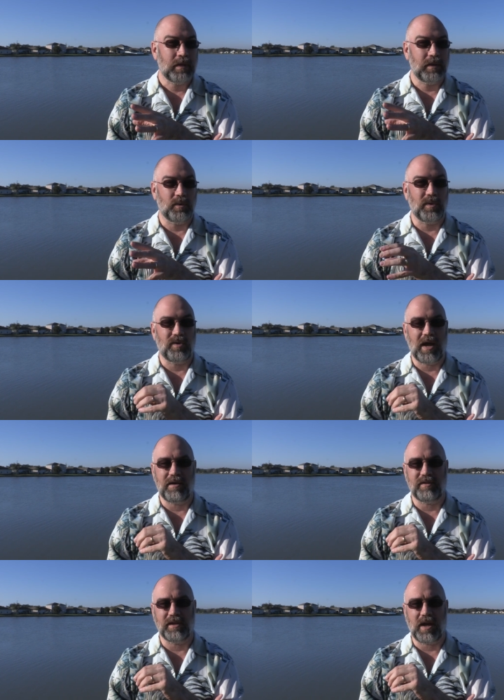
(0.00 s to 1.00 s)
that we were
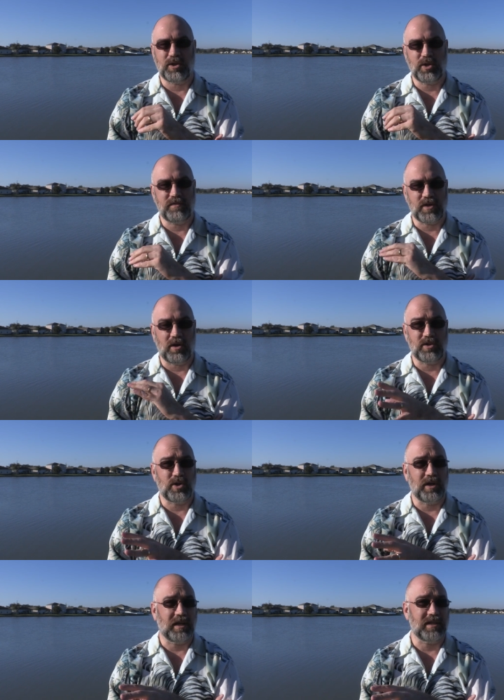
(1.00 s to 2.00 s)
having. I should have started
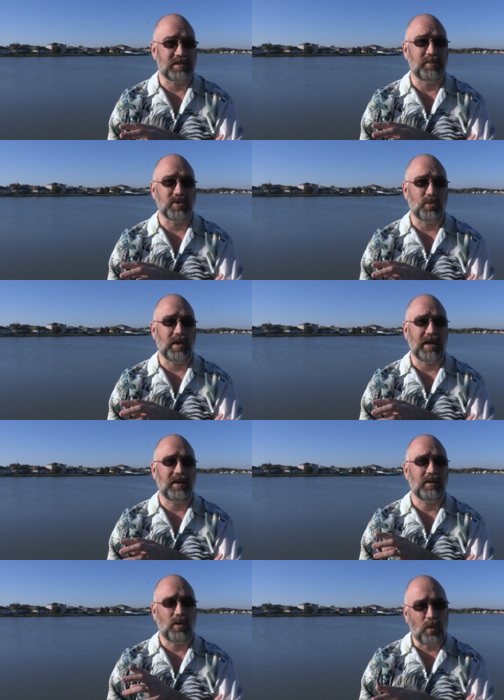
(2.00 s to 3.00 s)
turning customers
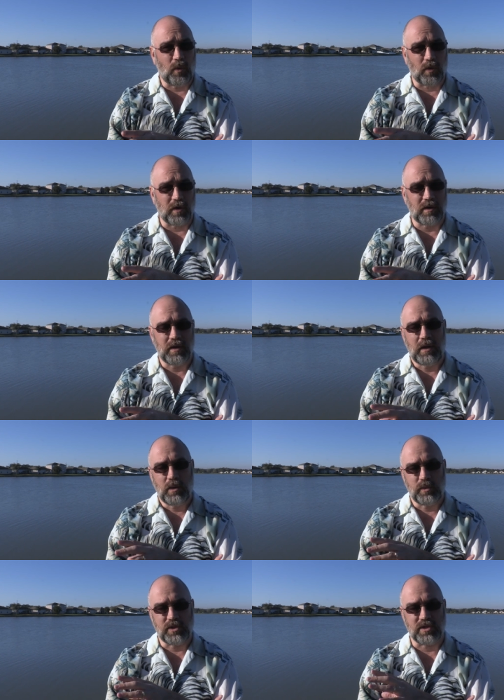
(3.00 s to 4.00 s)
away or
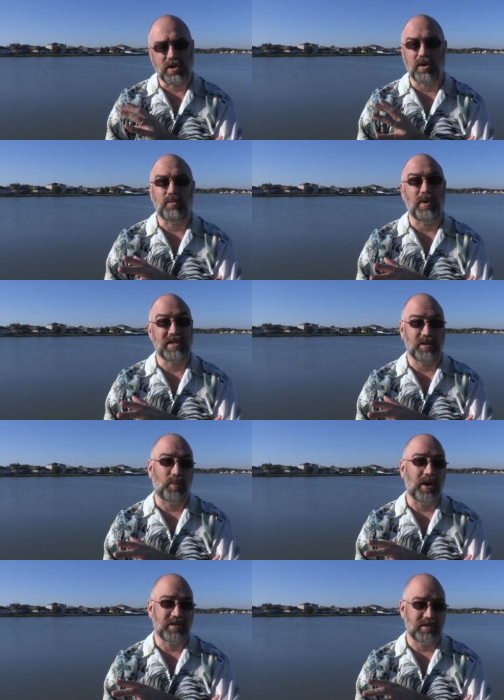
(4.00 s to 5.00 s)
we should have started raising
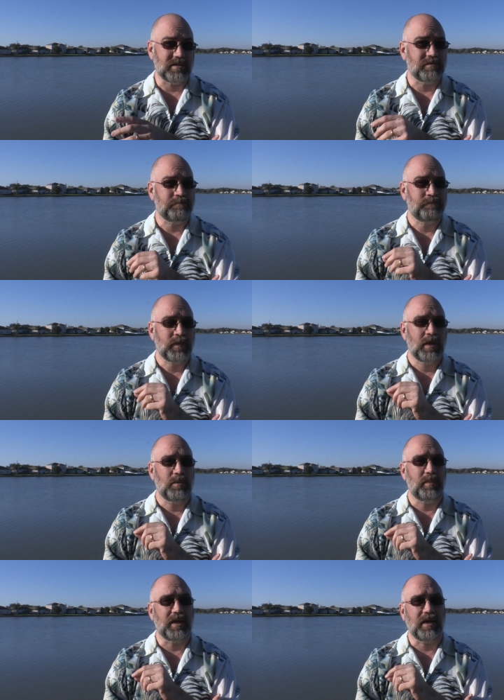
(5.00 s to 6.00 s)
prices
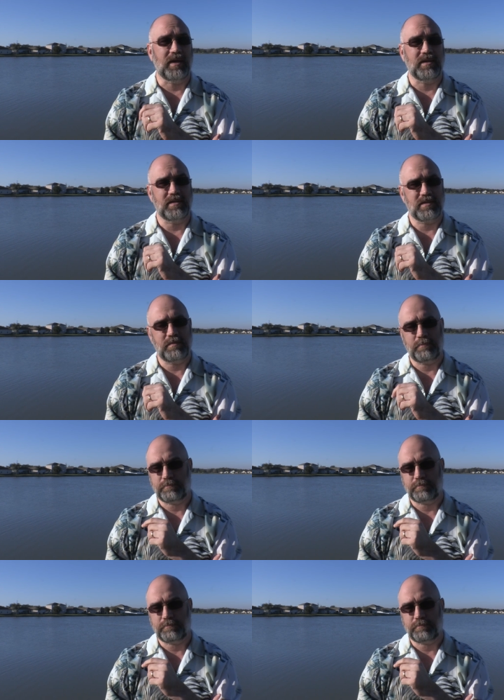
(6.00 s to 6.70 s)
because